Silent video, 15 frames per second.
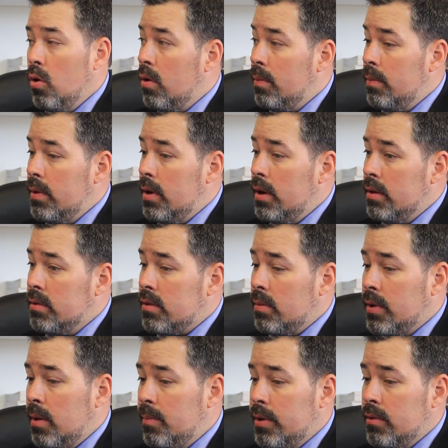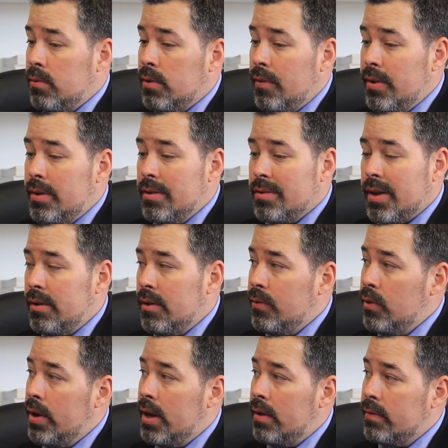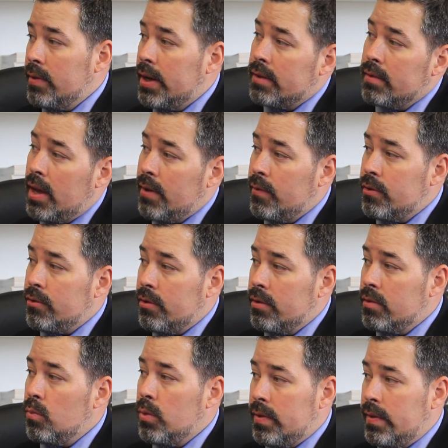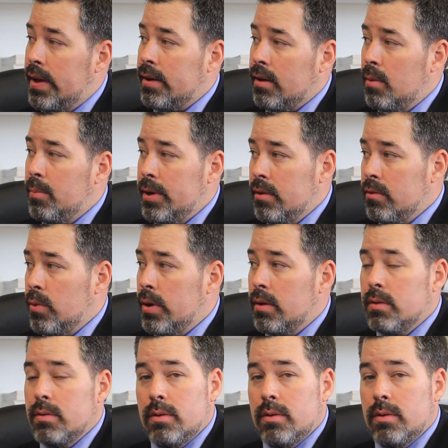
Or some companies will give you a discount if you have like life insurance with that company as well.